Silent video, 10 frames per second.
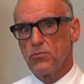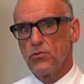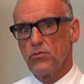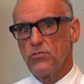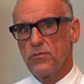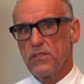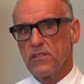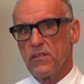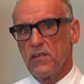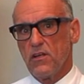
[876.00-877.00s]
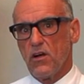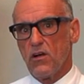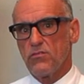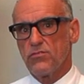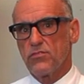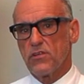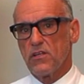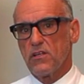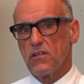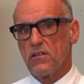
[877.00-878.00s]
the improvement of
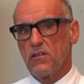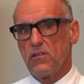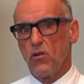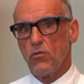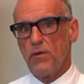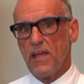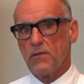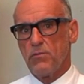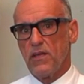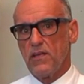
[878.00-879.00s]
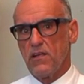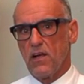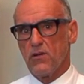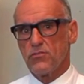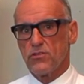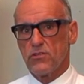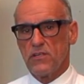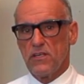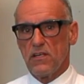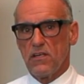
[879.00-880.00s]
low back pain
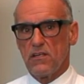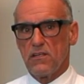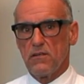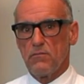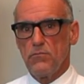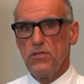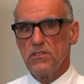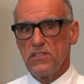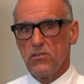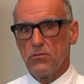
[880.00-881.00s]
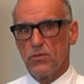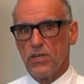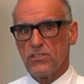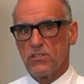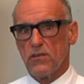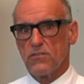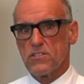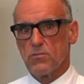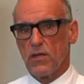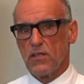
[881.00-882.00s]
after mere decompression of
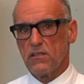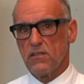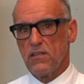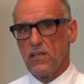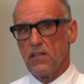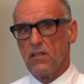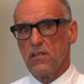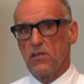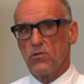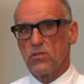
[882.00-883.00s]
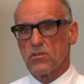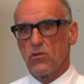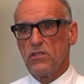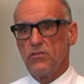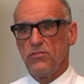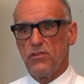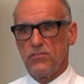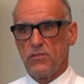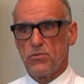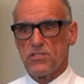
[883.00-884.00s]
the spinal canal was only
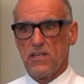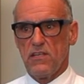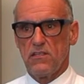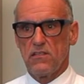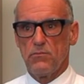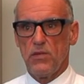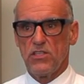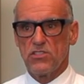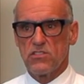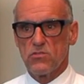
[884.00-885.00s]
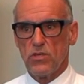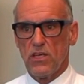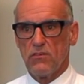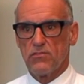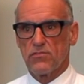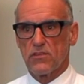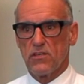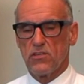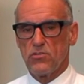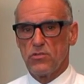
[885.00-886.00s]
50% in the patients we have
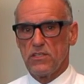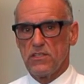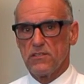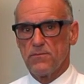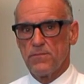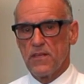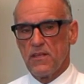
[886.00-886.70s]
treated.